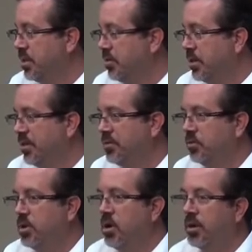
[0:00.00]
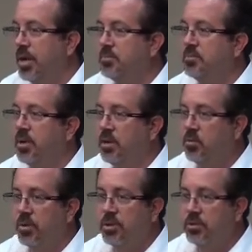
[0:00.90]
Okay? These are what we call an M
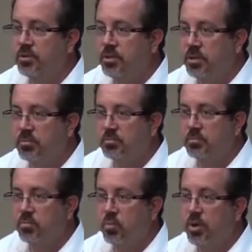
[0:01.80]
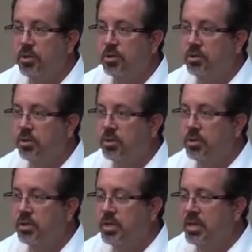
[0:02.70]
spike, one in your serum, one in your
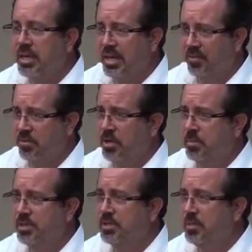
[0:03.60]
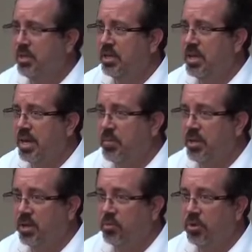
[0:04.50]
urine. If you come to see me a lot, I
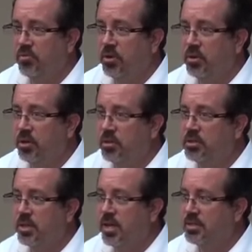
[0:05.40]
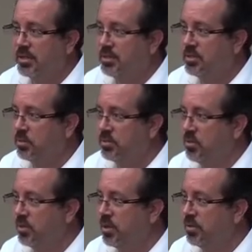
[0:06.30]
make you get 24-hour urines a lot because I like to see what's
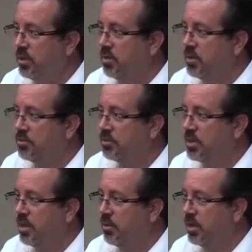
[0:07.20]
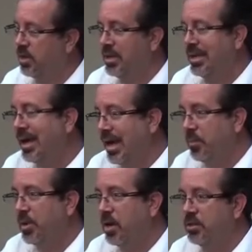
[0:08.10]
going on there and measure it that way. I
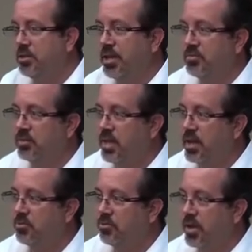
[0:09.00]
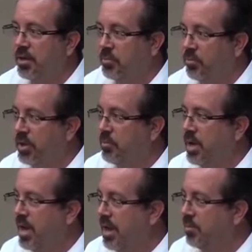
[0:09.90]
apologize for that. I'm trying to break
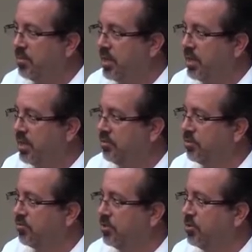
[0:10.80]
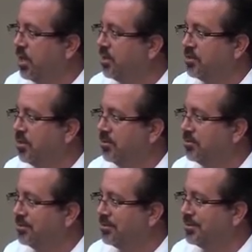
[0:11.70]
my habit and make it easier for you guys. No,
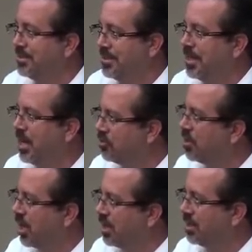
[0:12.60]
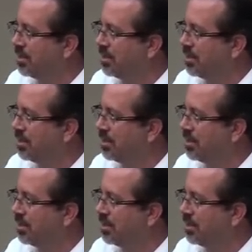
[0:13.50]
I try.